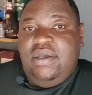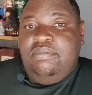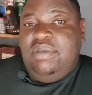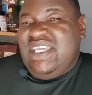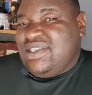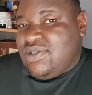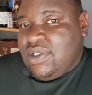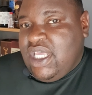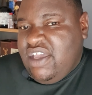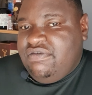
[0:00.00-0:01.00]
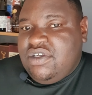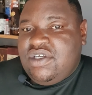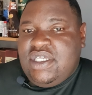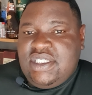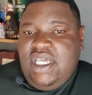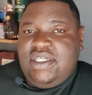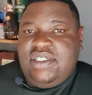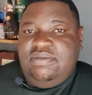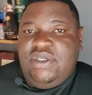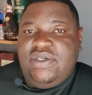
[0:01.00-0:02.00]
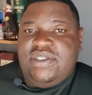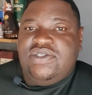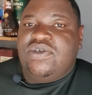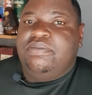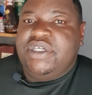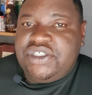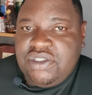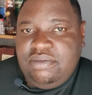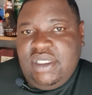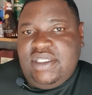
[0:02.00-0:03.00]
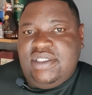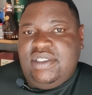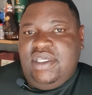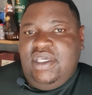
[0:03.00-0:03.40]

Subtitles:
based on every transaction because it's commission based.